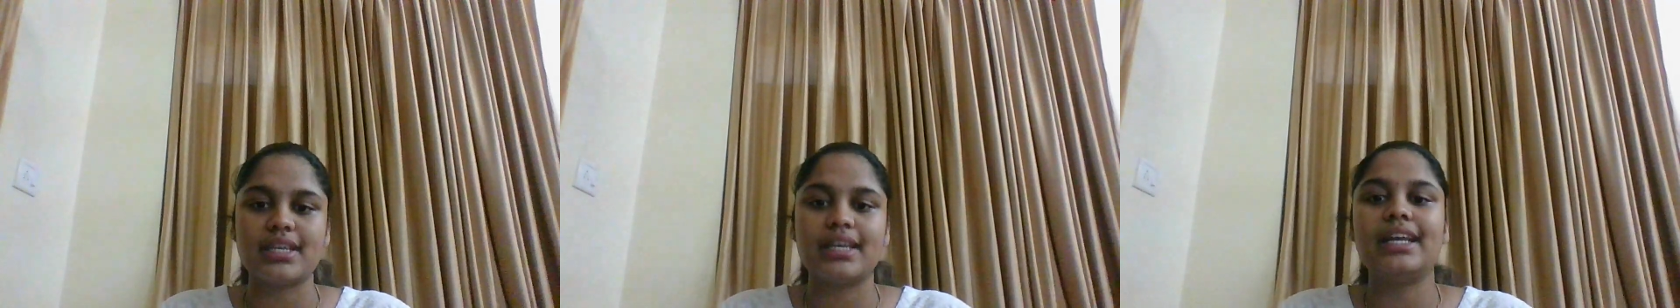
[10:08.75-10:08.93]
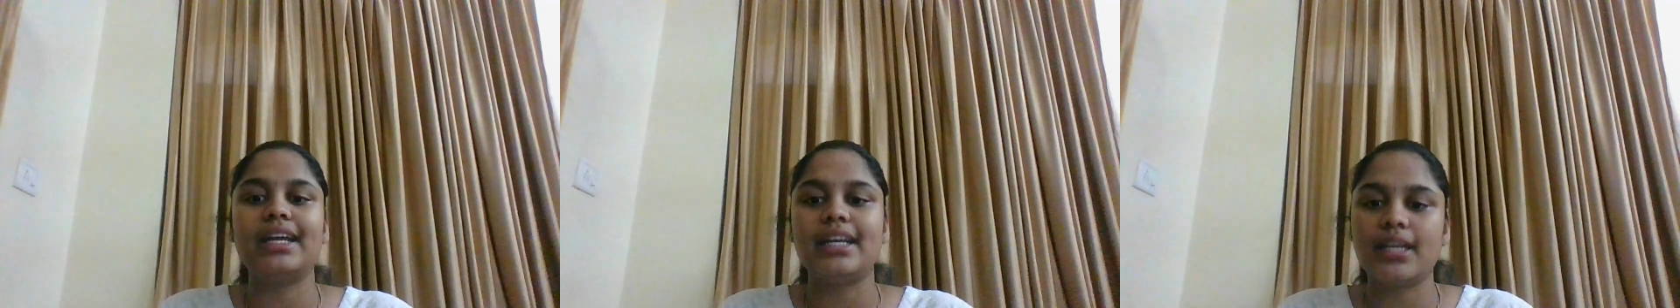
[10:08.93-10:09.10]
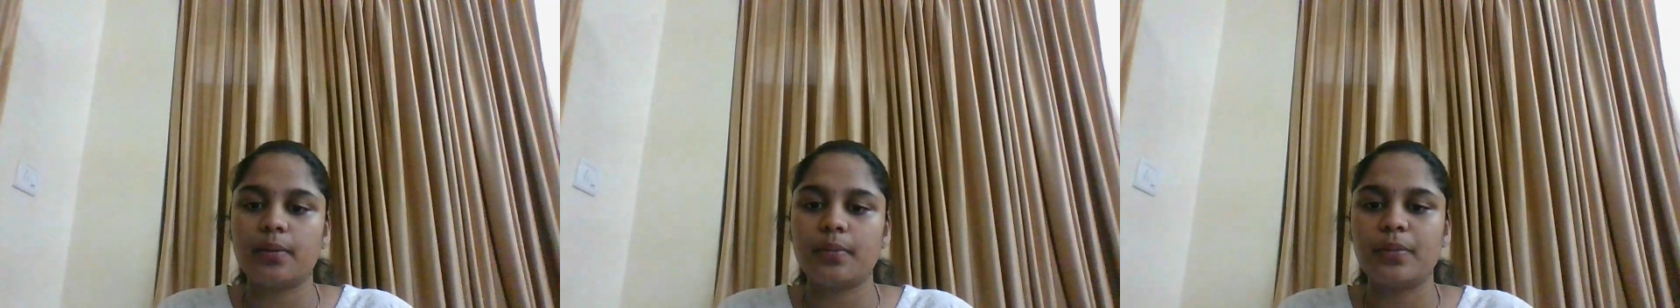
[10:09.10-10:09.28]
in
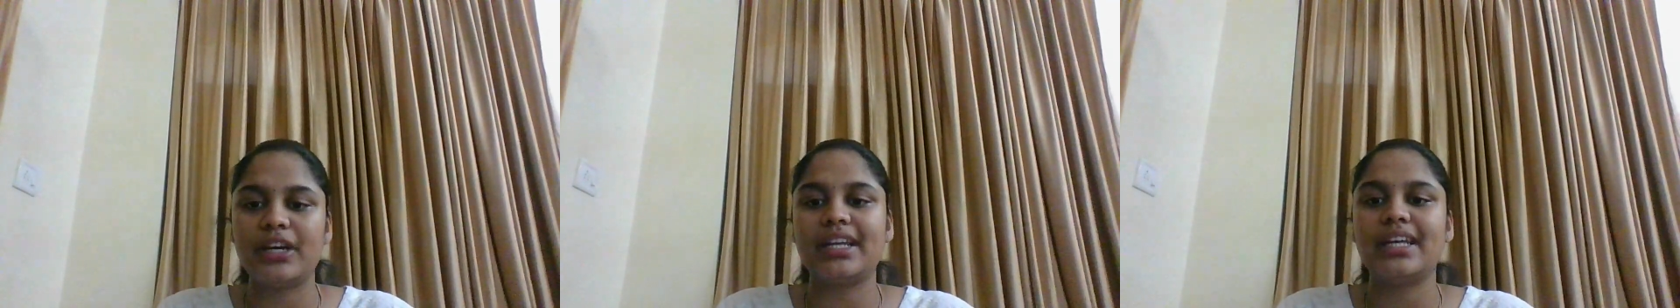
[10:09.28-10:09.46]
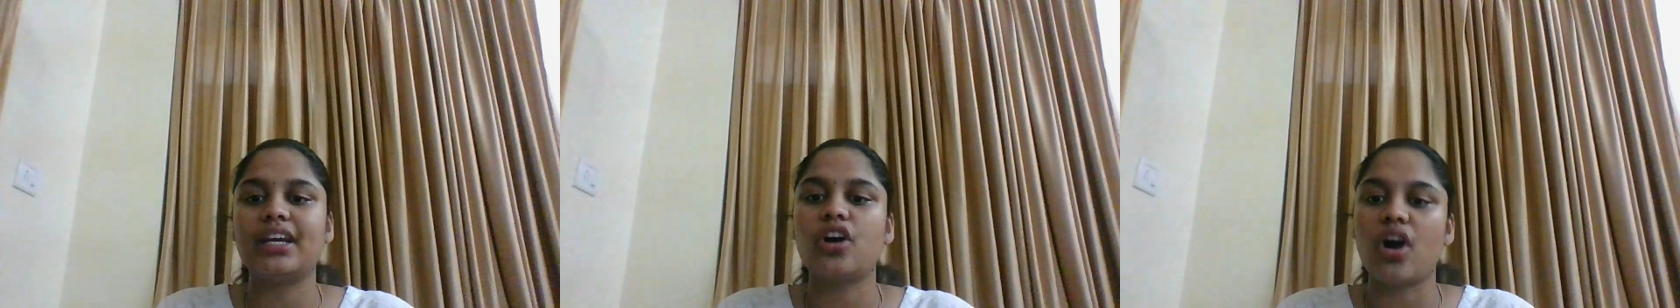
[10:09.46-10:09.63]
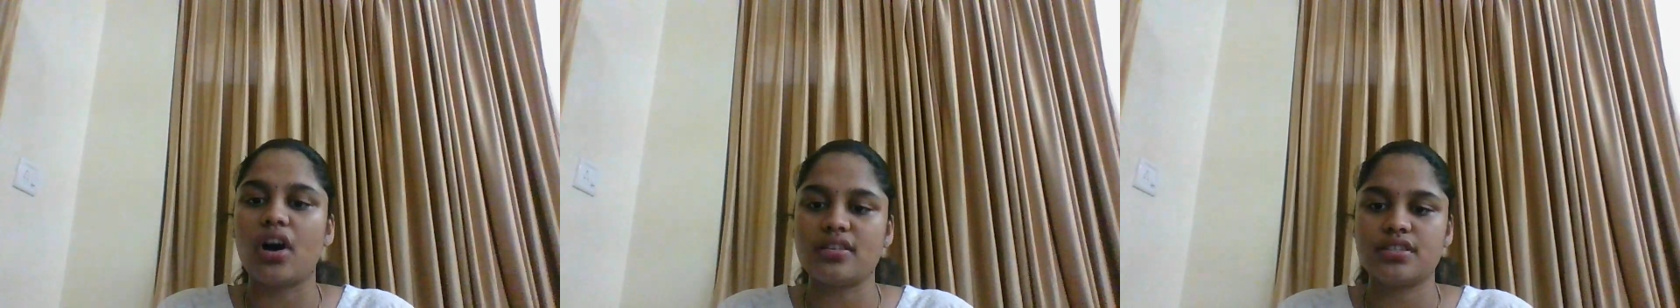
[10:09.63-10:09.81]

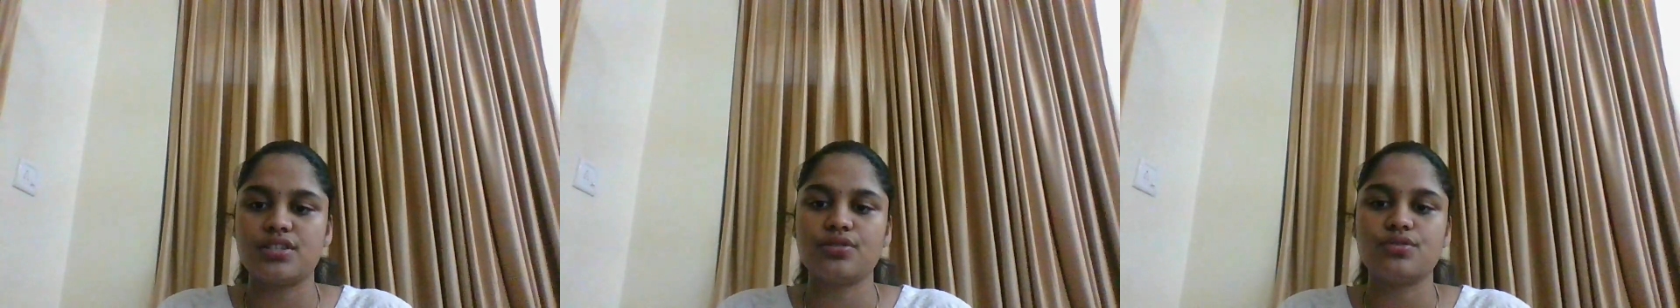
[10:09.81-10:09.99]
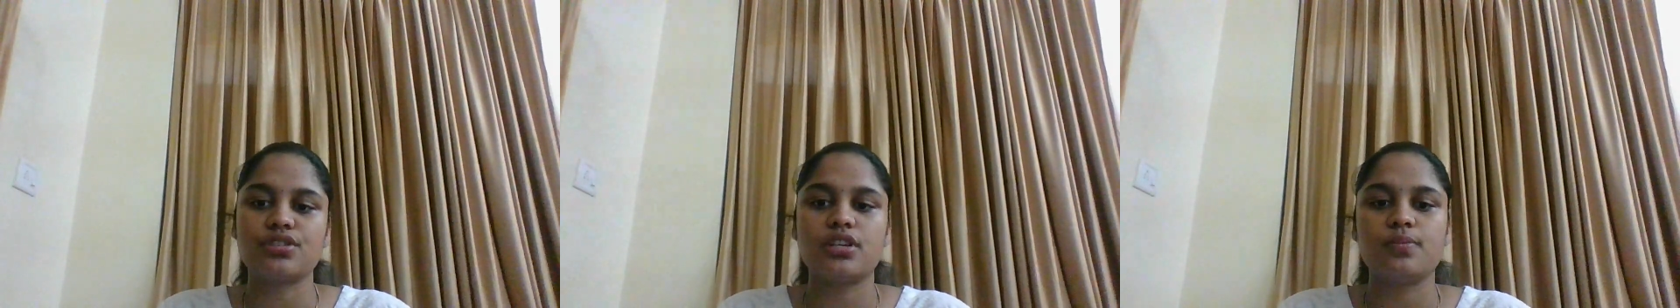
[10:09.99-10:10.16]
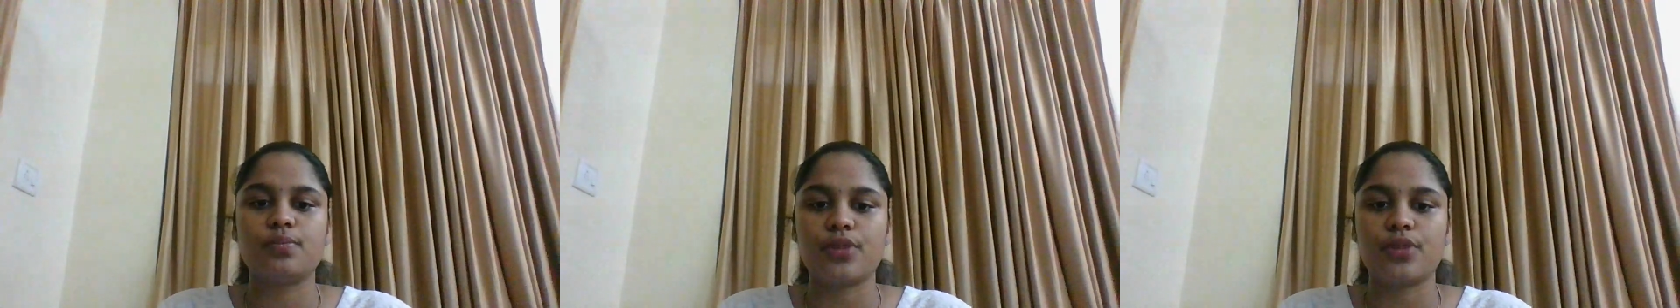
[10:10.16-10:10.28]
interpreting constitutional